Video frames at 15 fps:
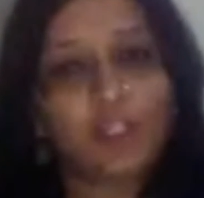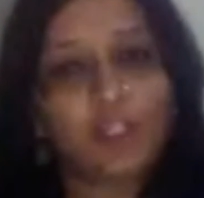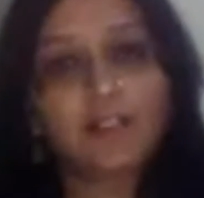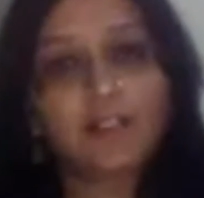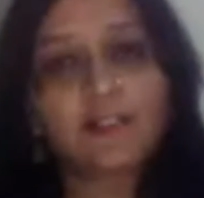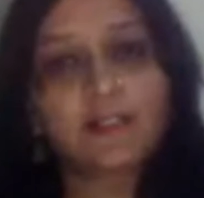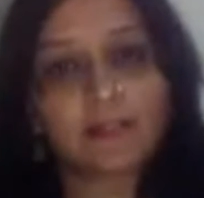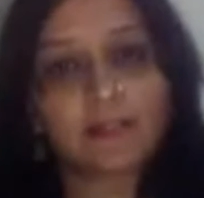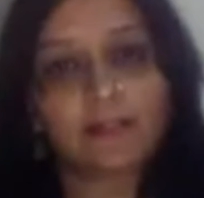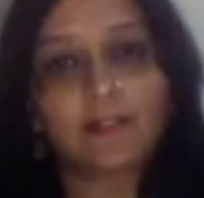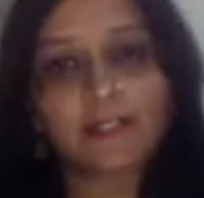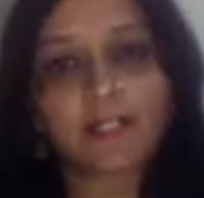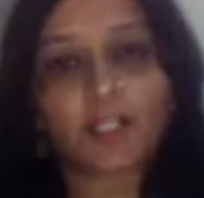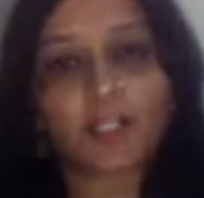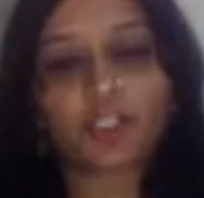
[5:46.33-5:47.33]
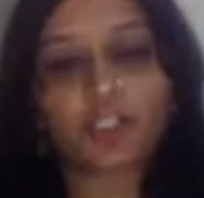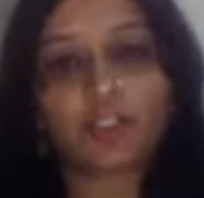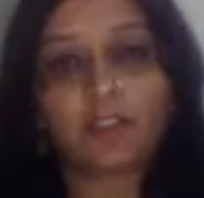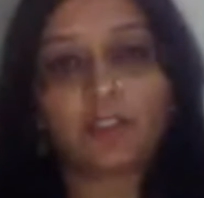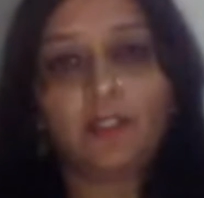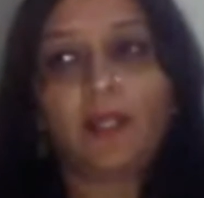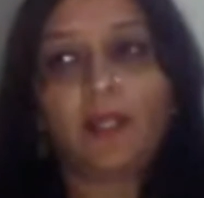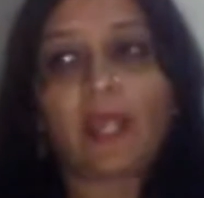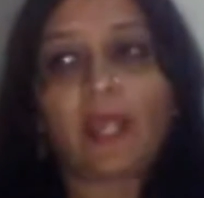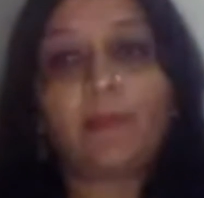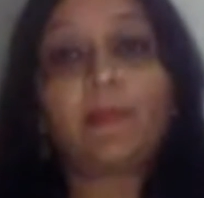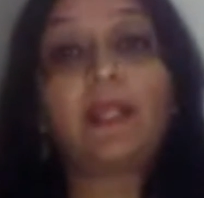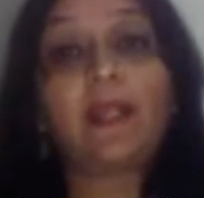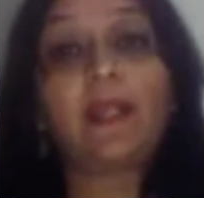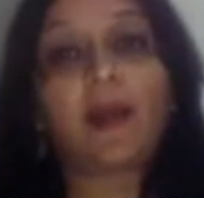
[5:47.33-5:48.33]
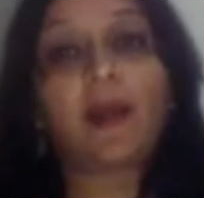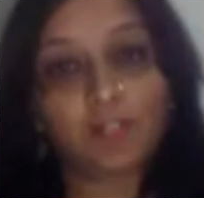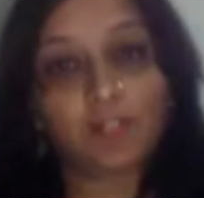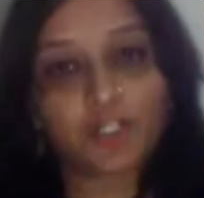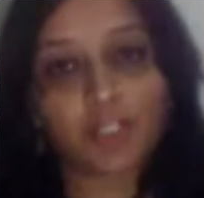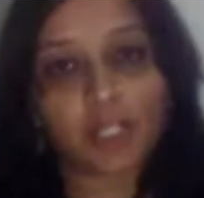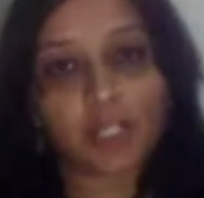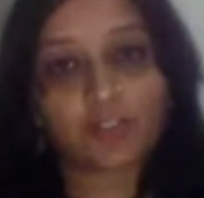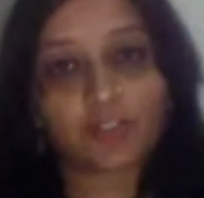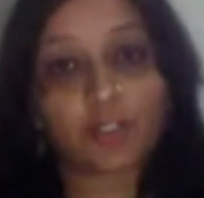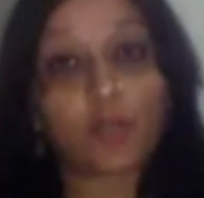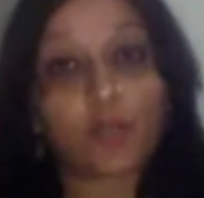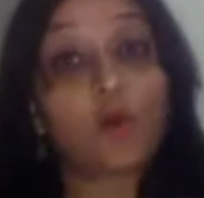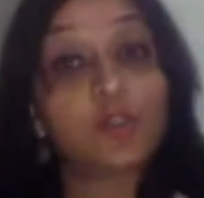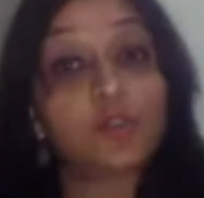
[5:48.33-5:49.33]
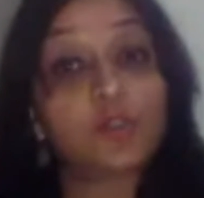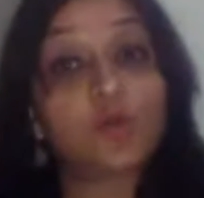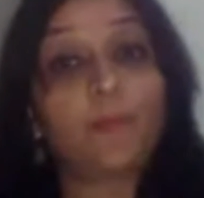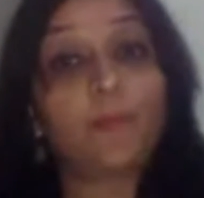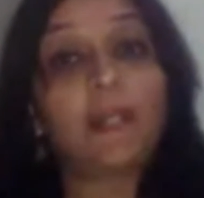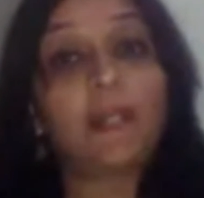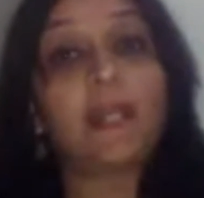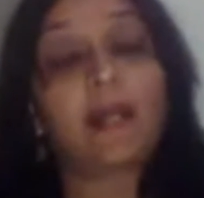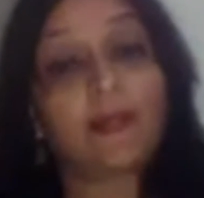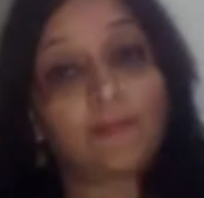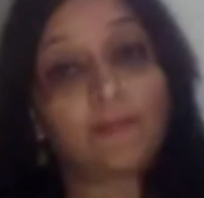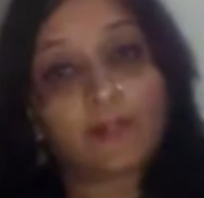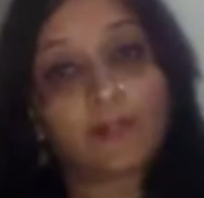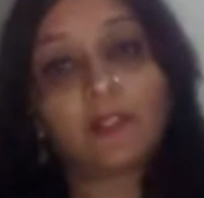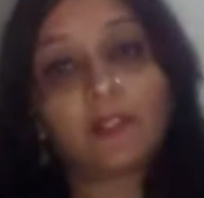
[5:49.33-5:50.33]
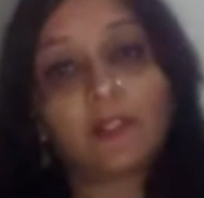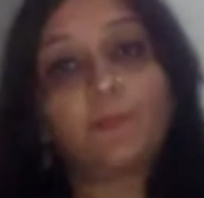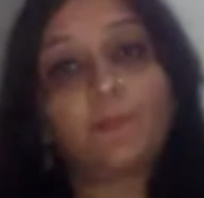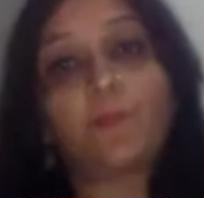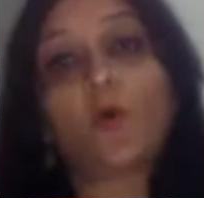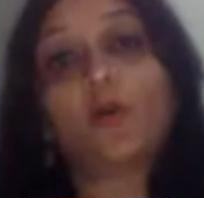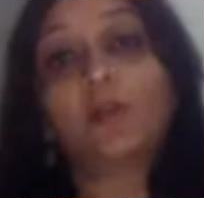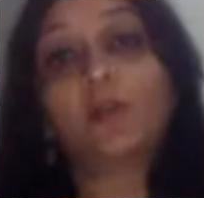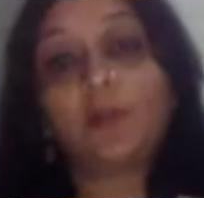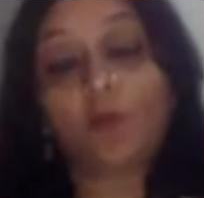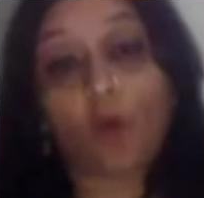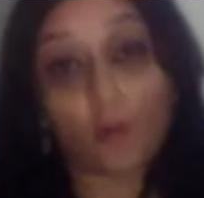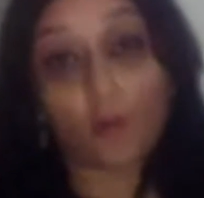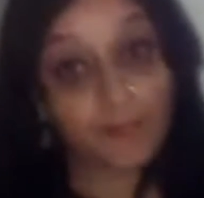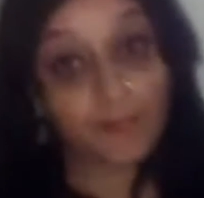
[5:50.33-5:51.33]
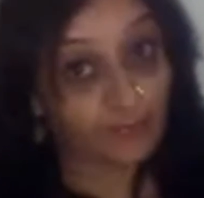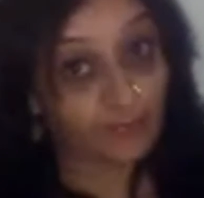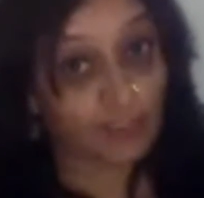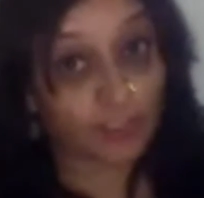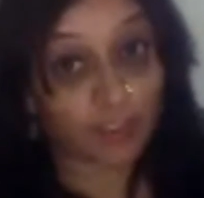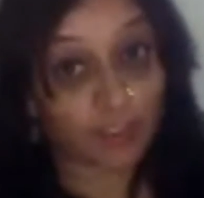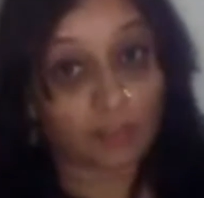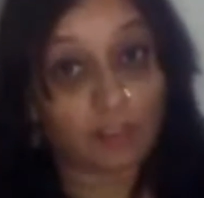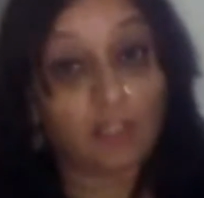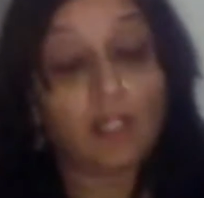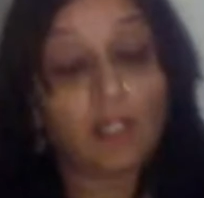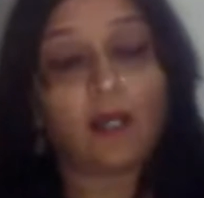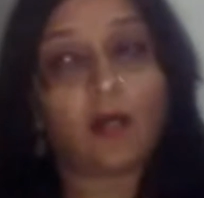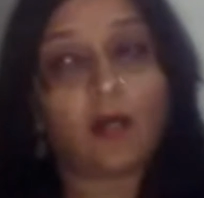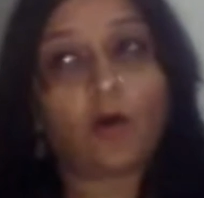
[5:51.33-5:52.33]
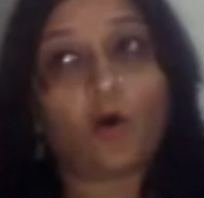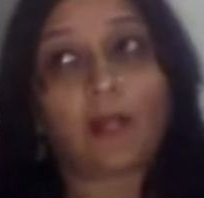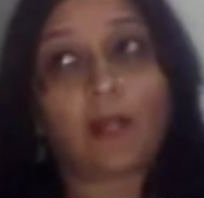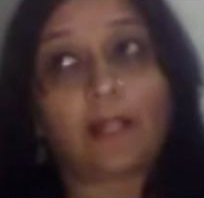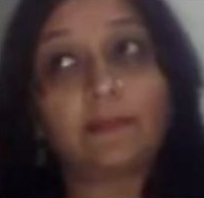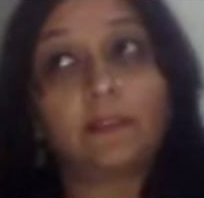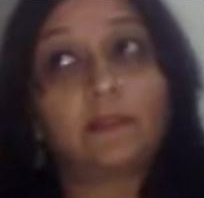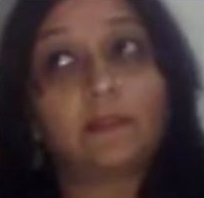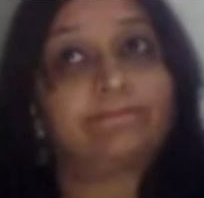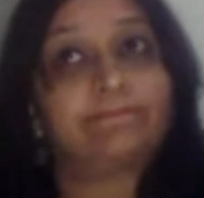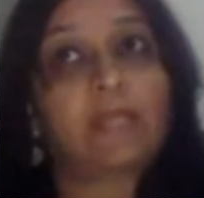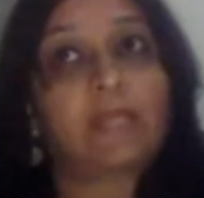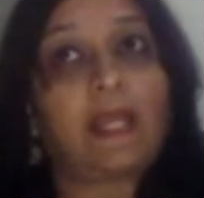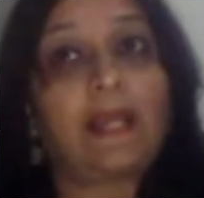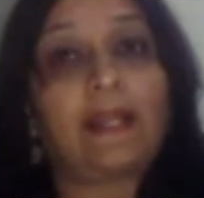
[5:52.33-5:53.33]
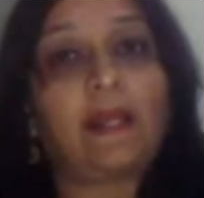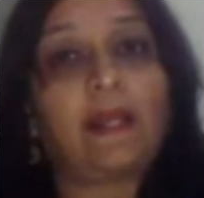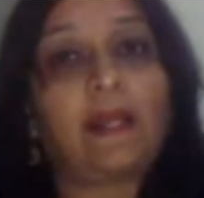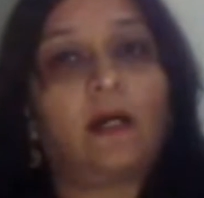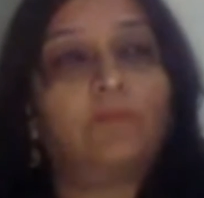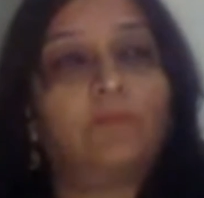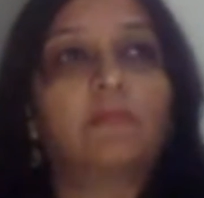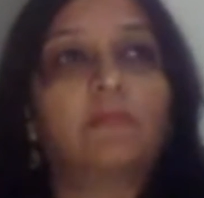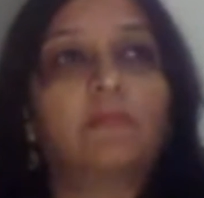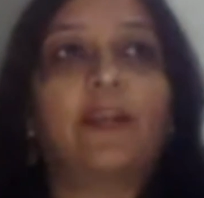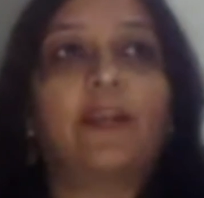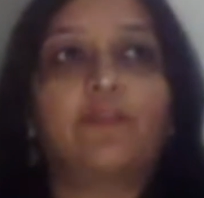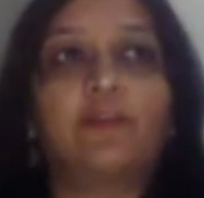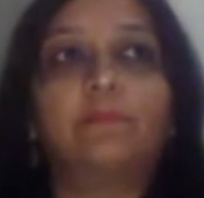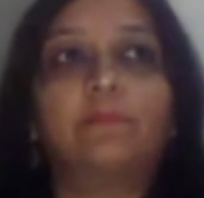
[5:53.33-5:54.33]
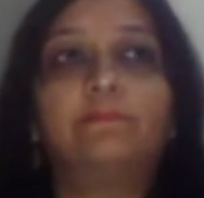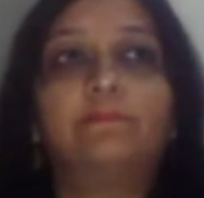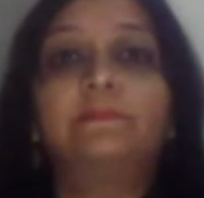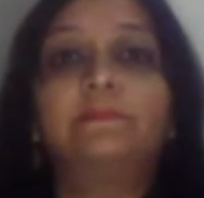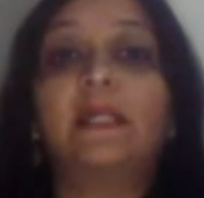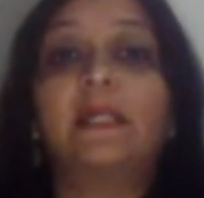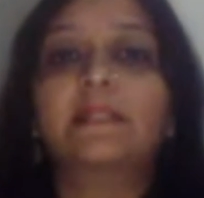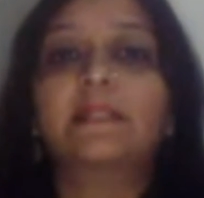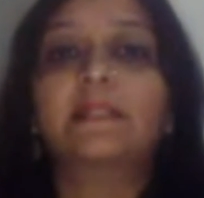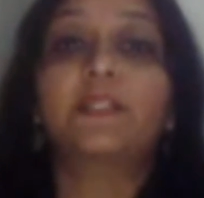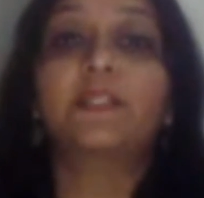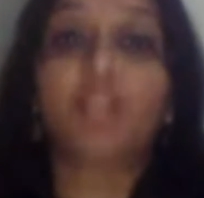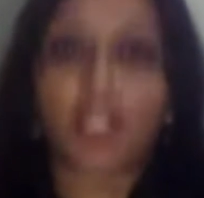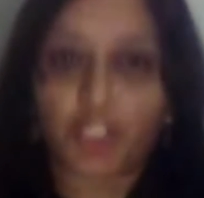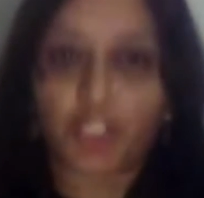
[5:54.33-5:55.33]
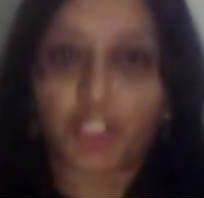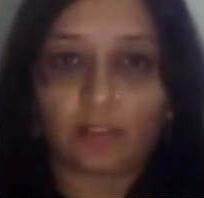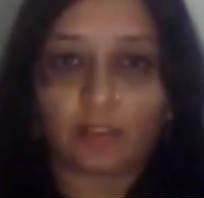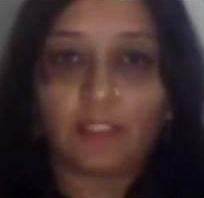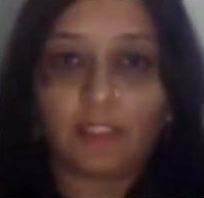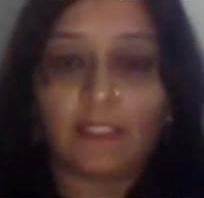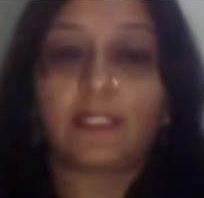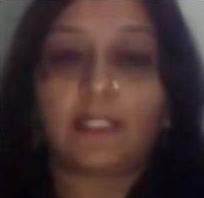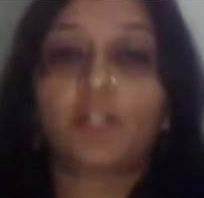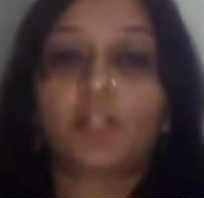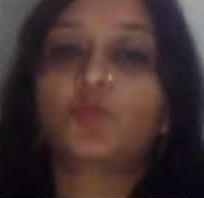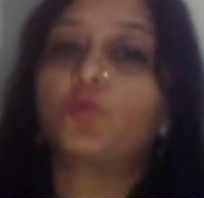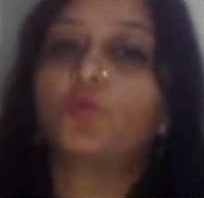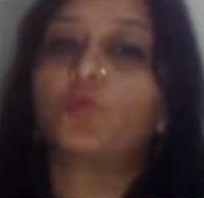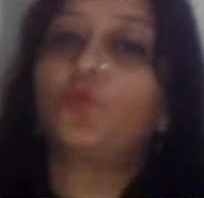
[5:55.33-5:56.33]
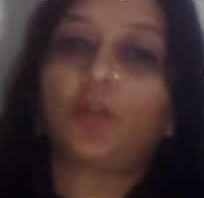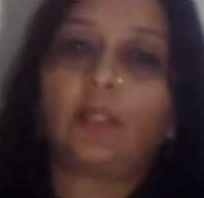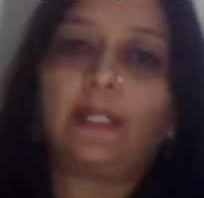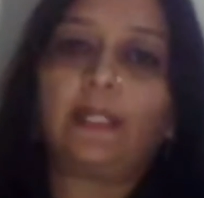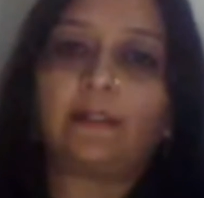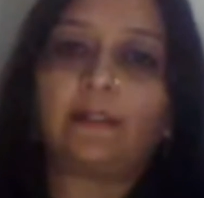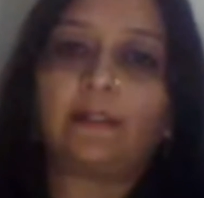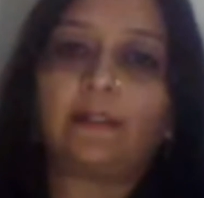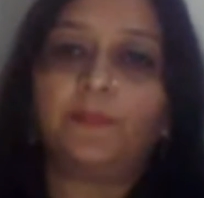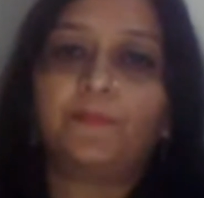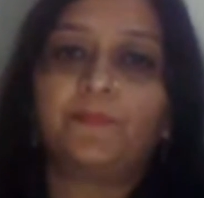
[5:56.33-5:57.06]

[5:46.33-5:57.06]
During this discussion, MLA Adarsh Shastri also made another important observation, or rather, an kind of a suggestion, that sooner or later,